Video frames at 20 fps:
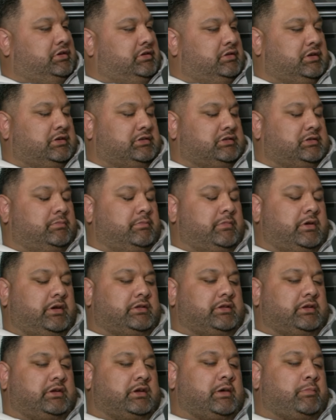You know, that's the
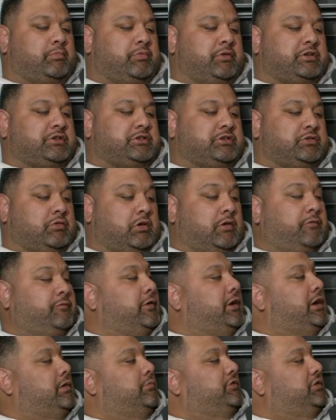main thing I preach to our
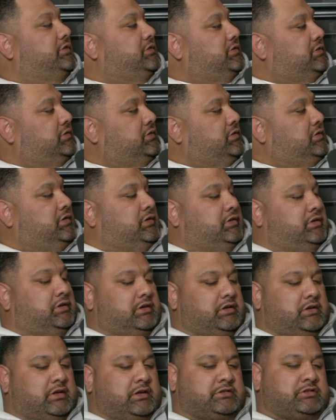families.
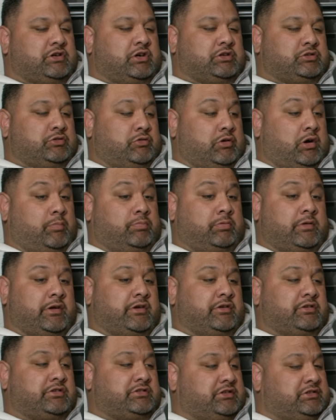And I talk to our
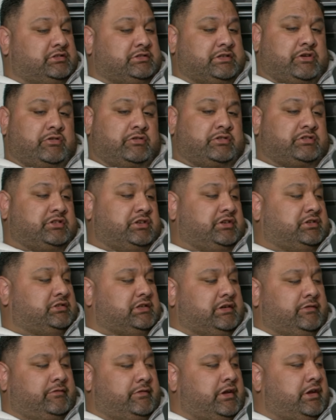players since they were 6,
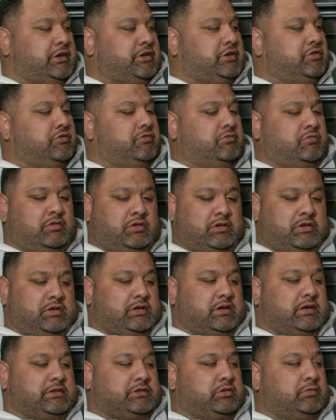7, 8U.
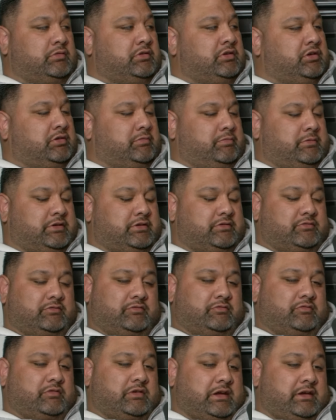I tell them, look, man,
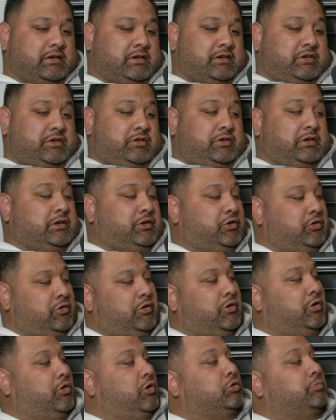
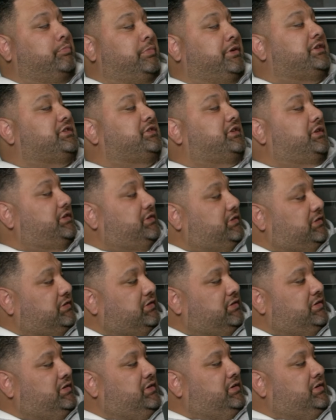you're your own business.